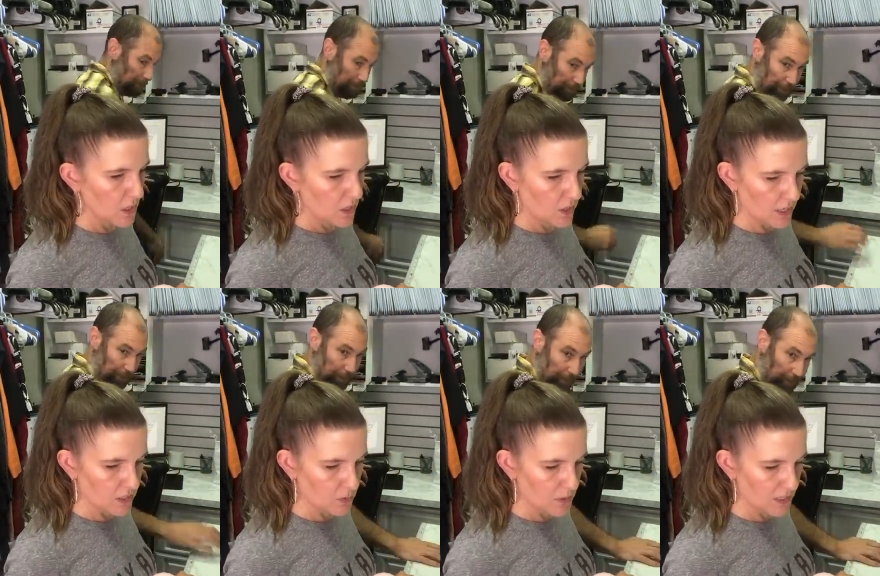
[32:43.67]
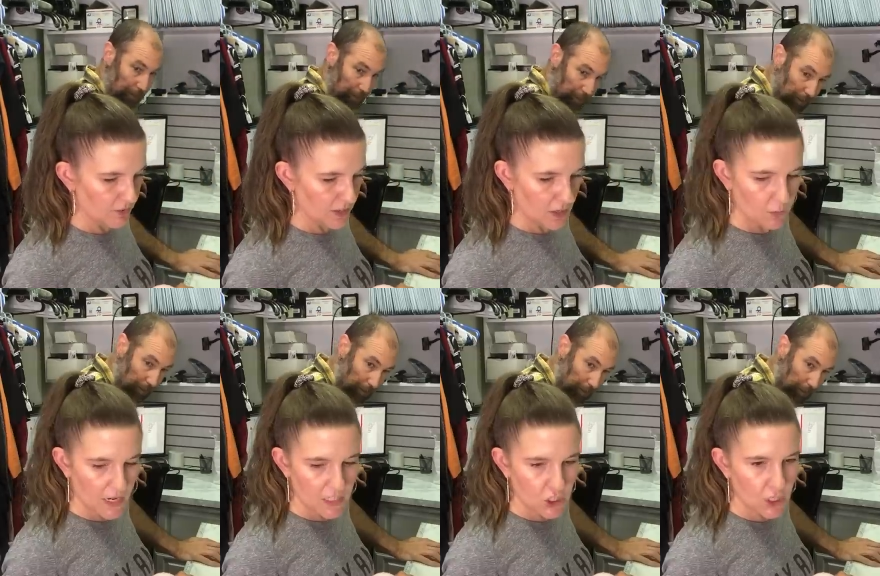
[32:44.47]
Speaker 1: Okay, so we need to figure out a
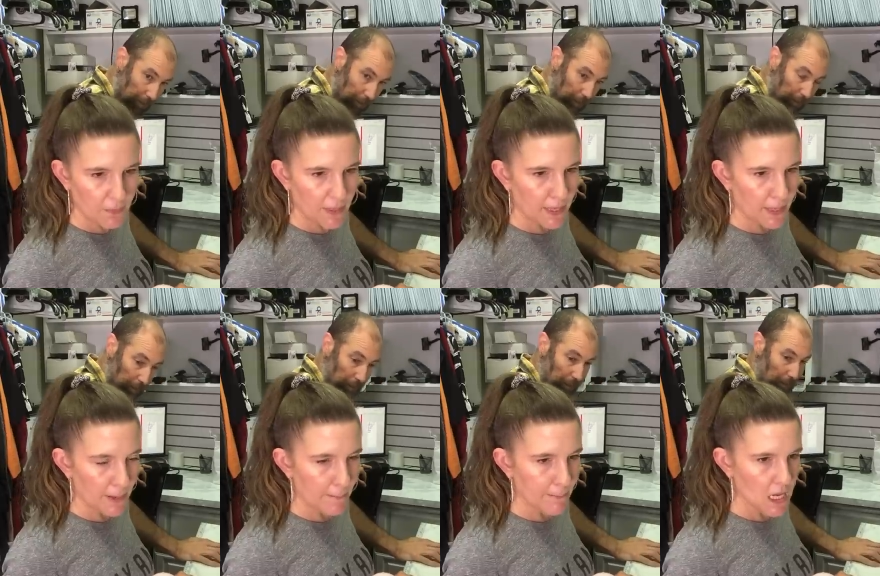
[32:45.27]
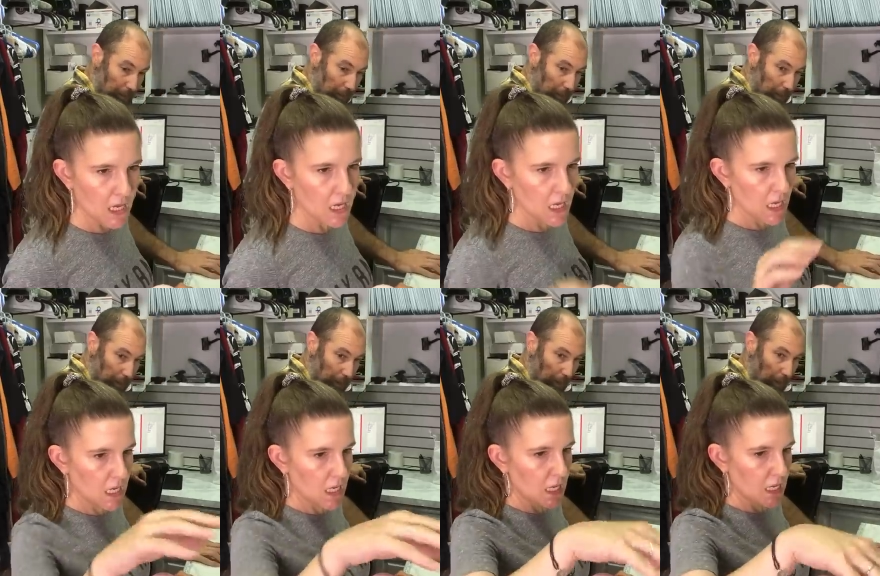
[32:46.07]
way to ship him.
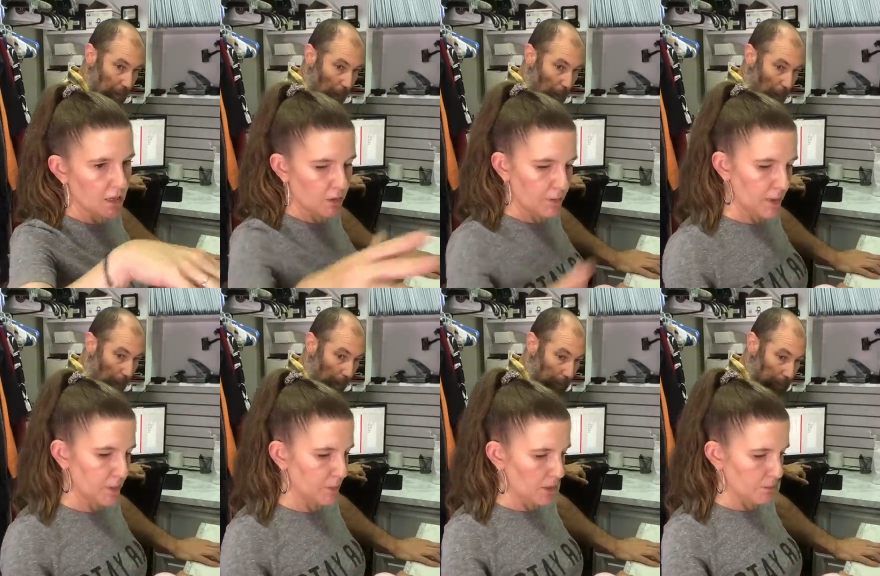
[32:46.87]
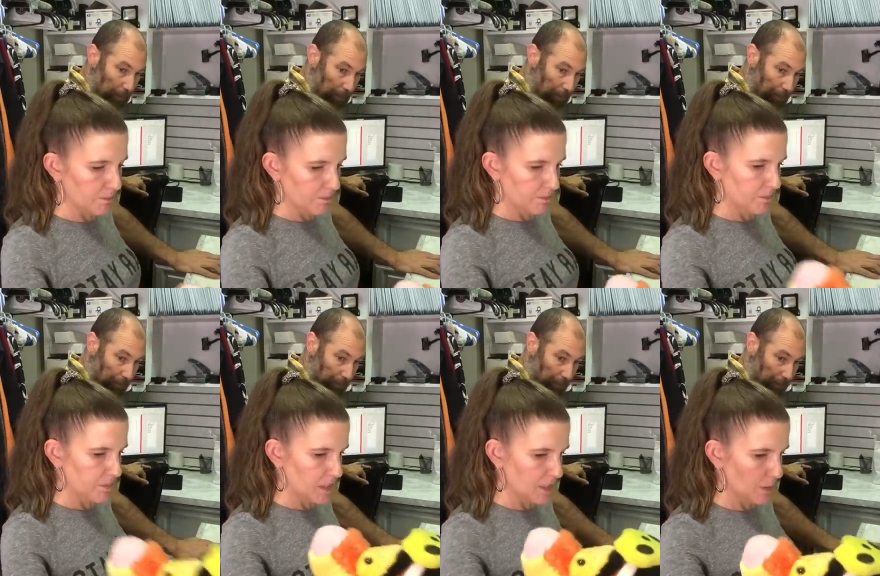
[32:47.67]
What about a big bub?
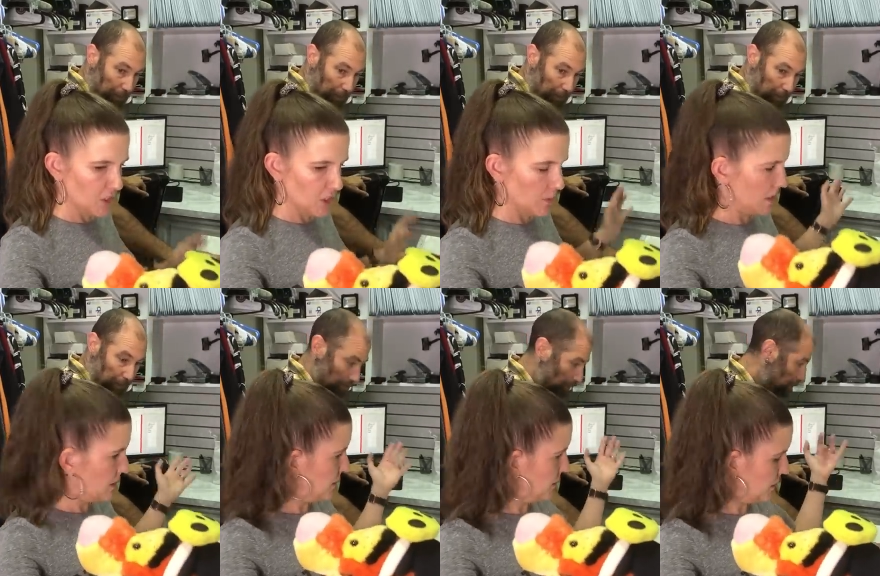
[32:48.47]
Let's see how much that weighs. He might